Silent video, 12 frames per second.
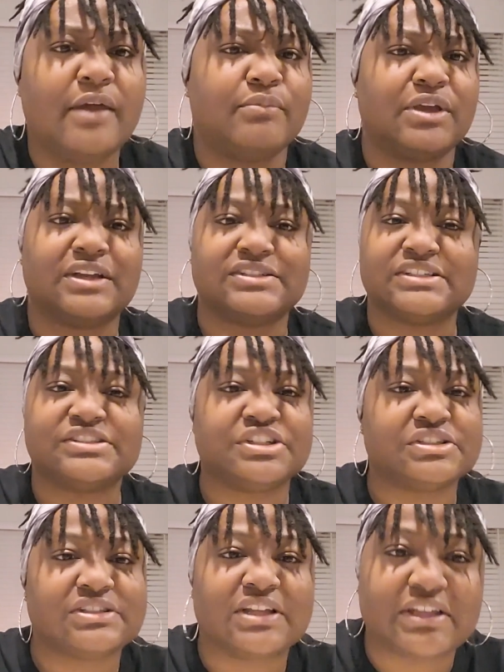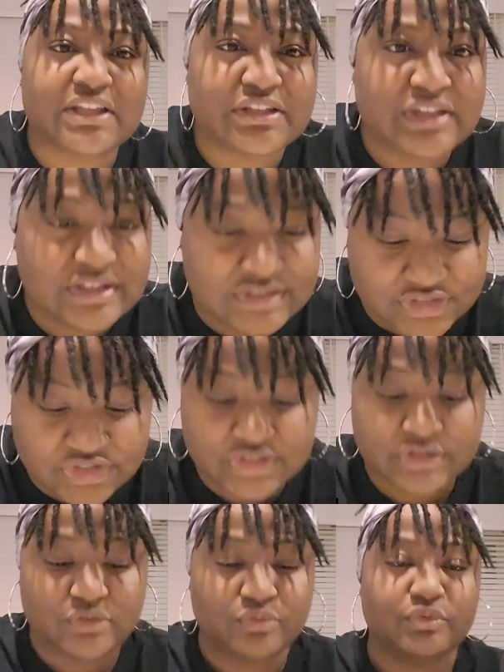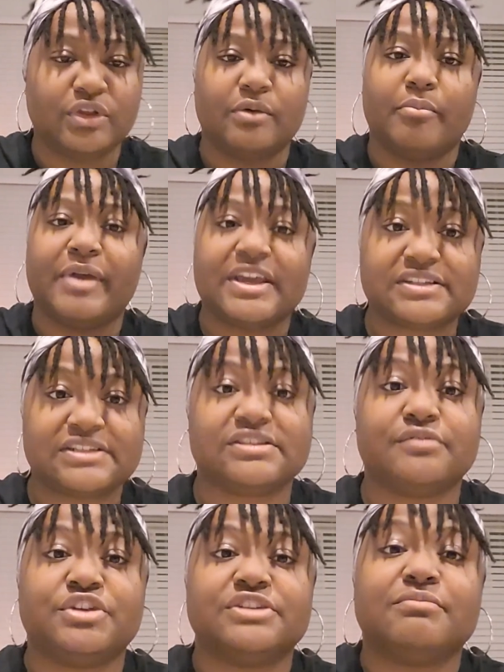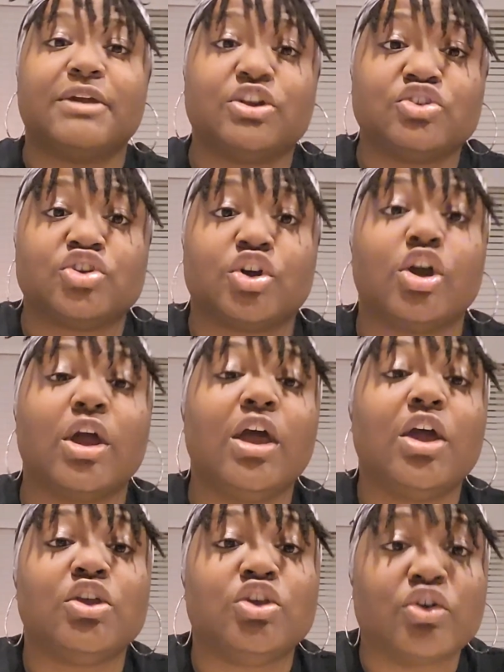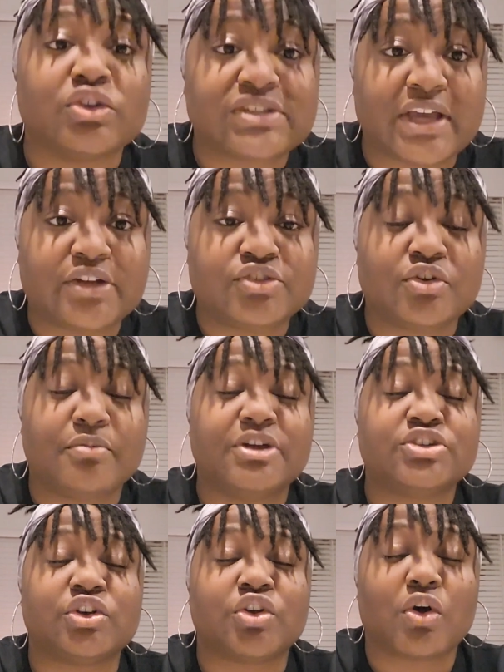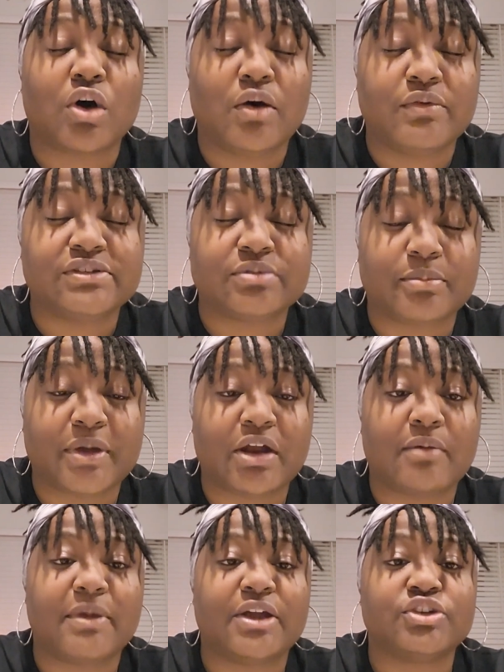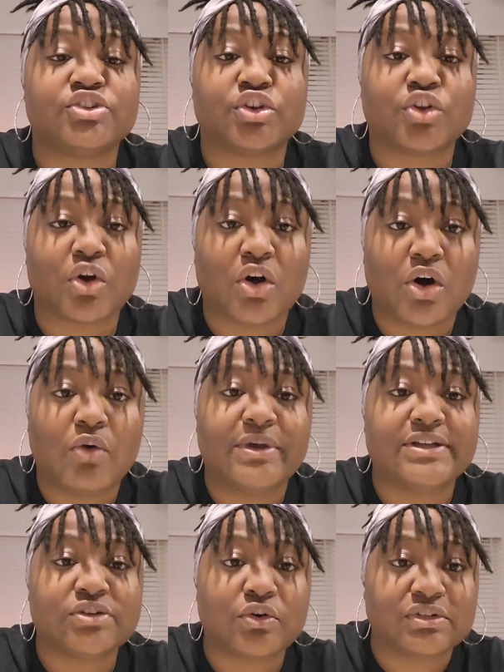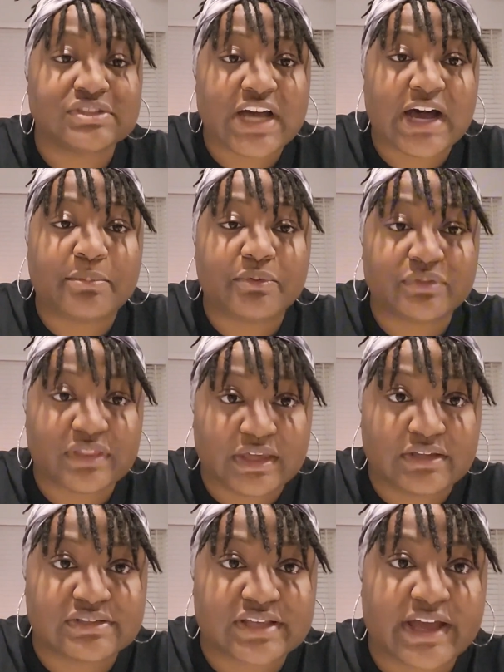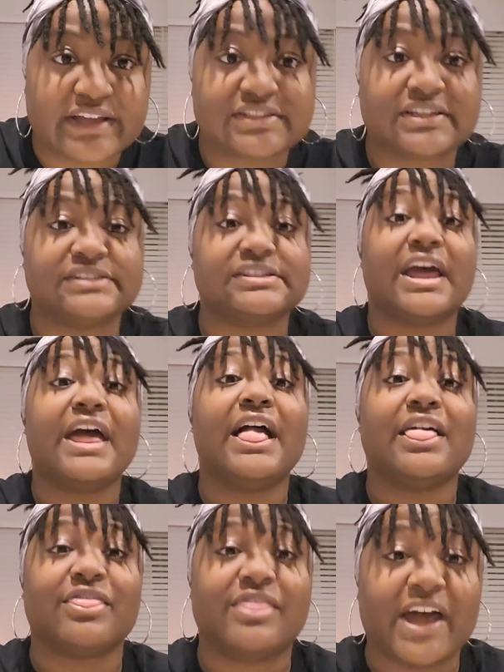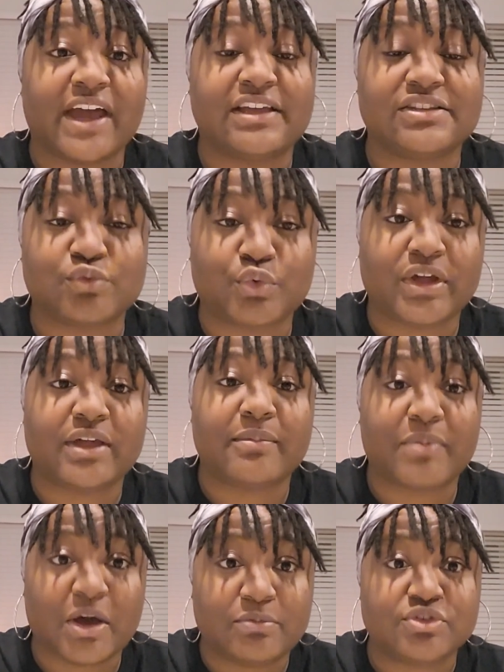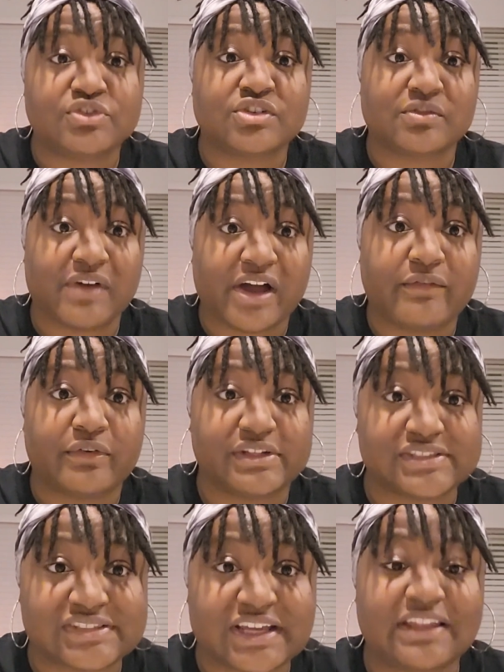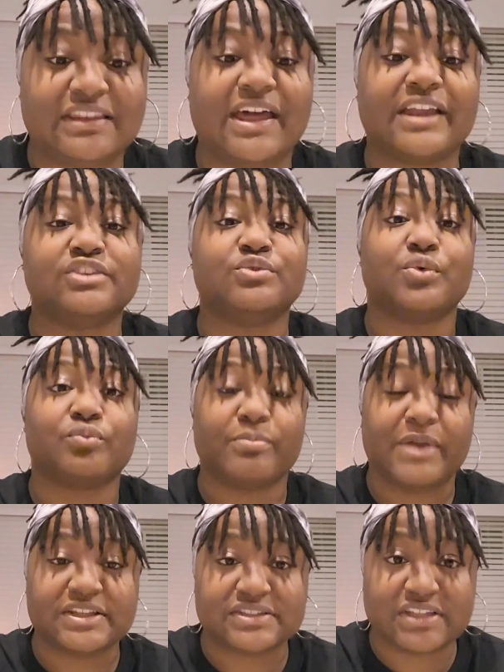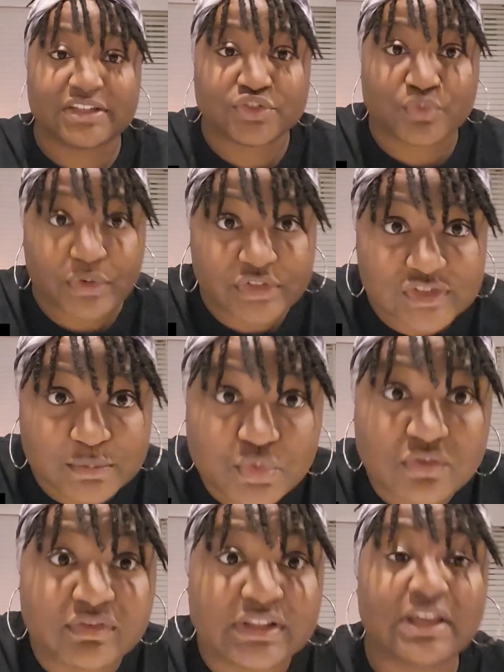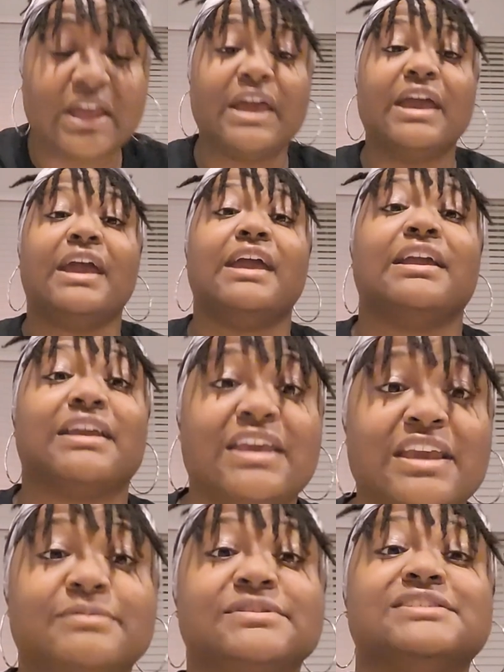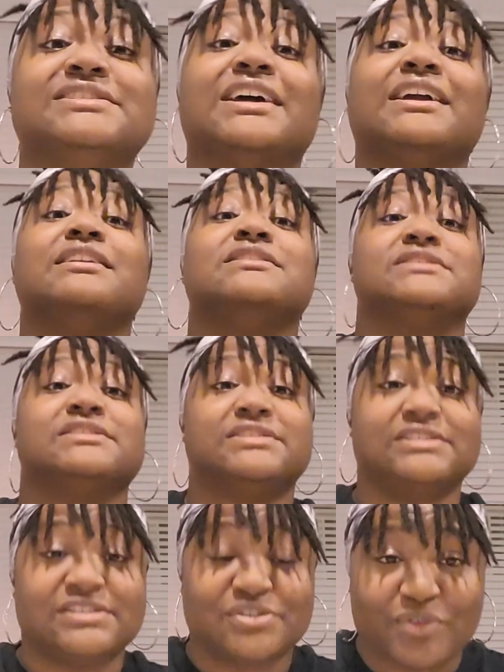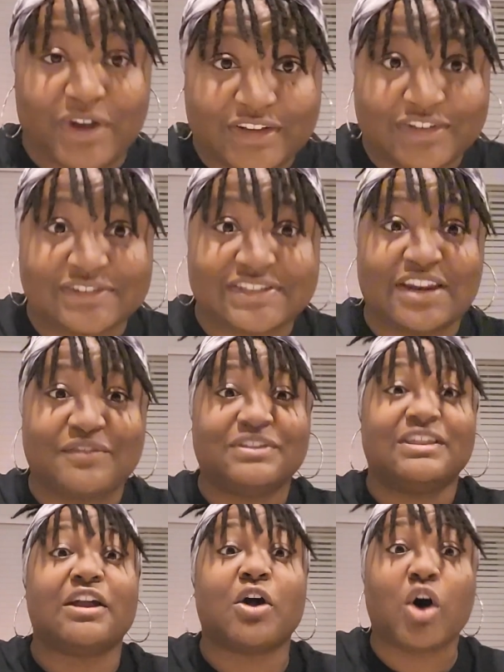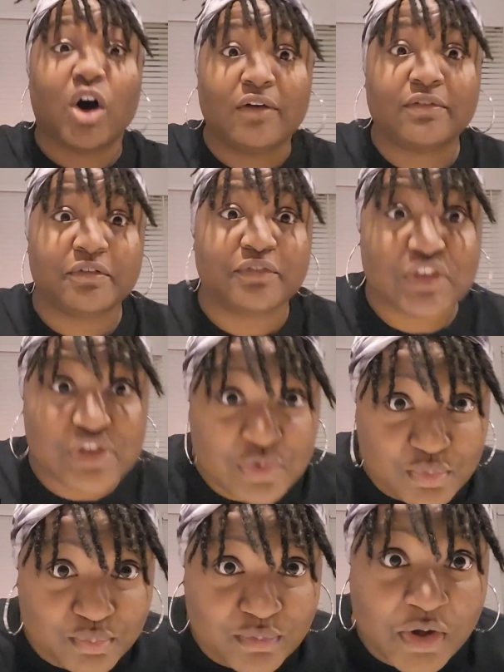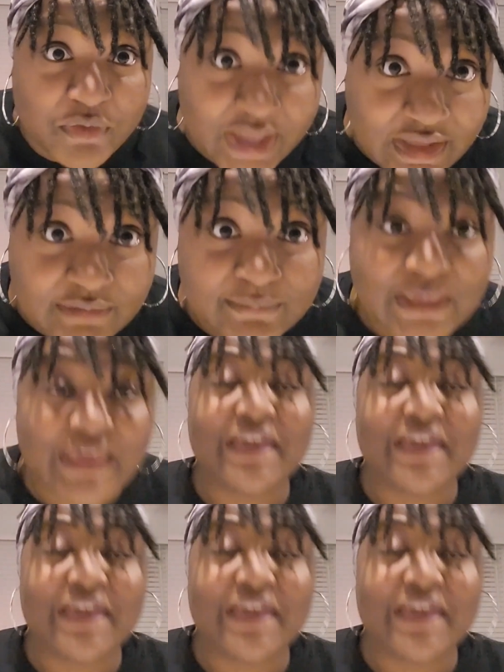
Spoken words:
because it's just a basis of just making sure your schedule, make sure you're always prepared, making sure you're always on top of things, guys, because that is what helps you survive on a set. That is what makes things run smoothly and keeps the second assistant directors and everything off of you, okay?